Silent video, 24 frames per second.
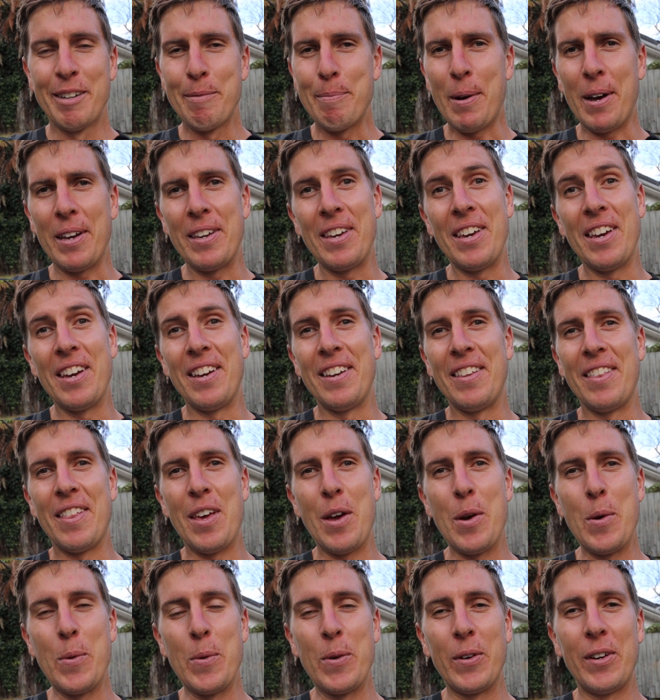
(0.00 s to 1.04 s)
But yeah,
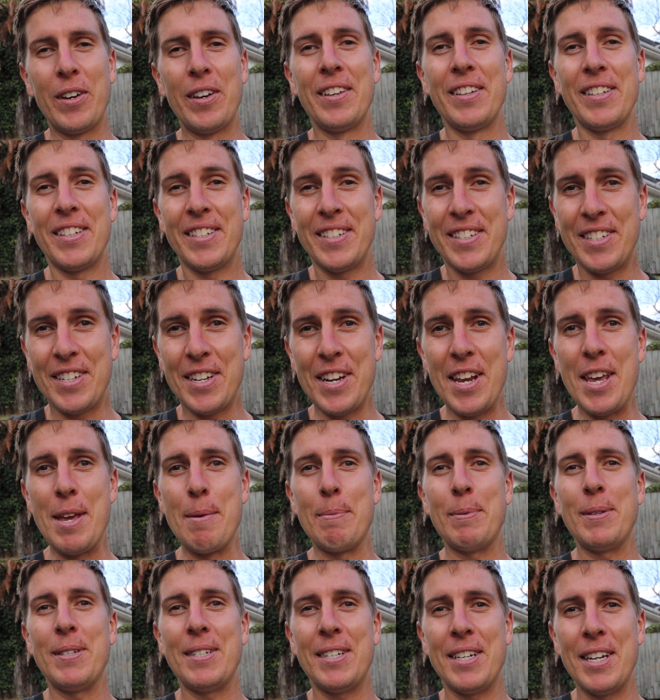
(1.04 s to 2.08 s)
they were
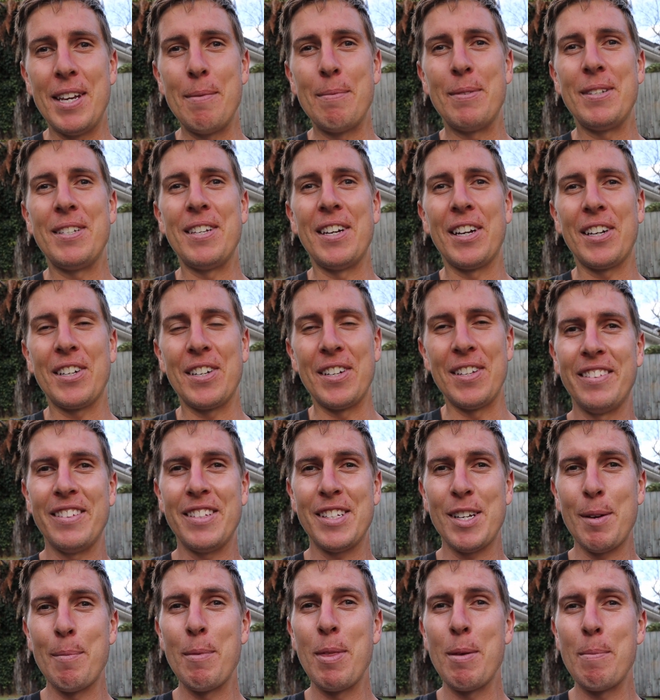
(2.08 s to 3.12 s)
steep, steep sections.
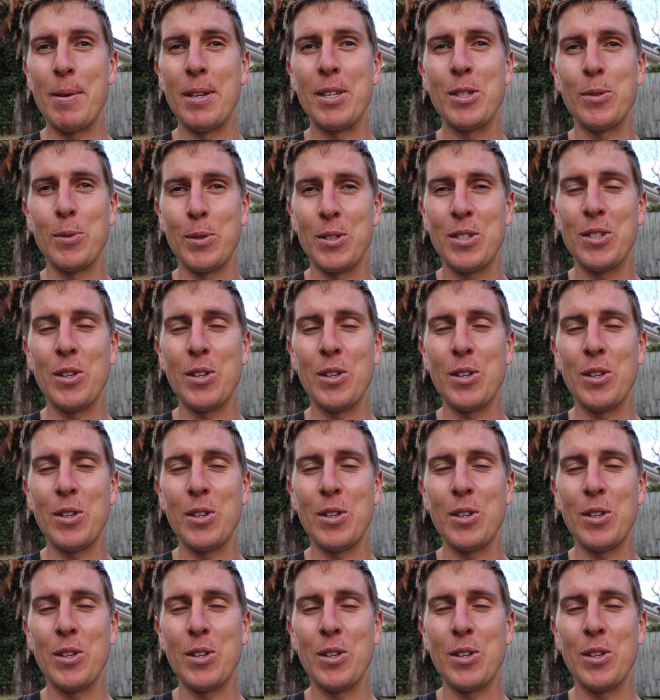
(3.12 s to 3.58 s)
Some of the bits were